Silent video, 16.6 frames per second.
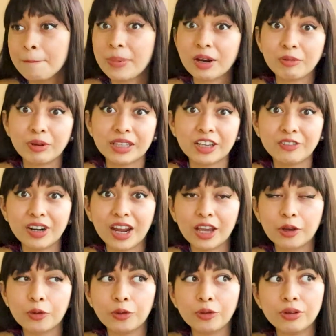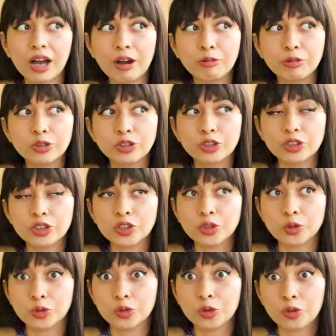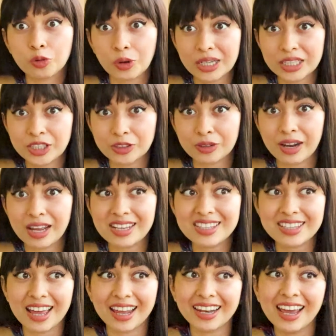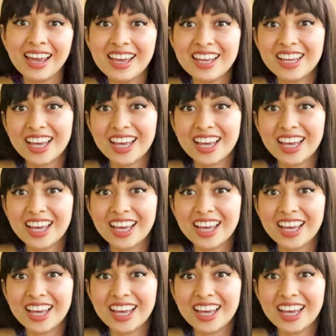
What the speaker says: but whenever I could, I would go to restaurants and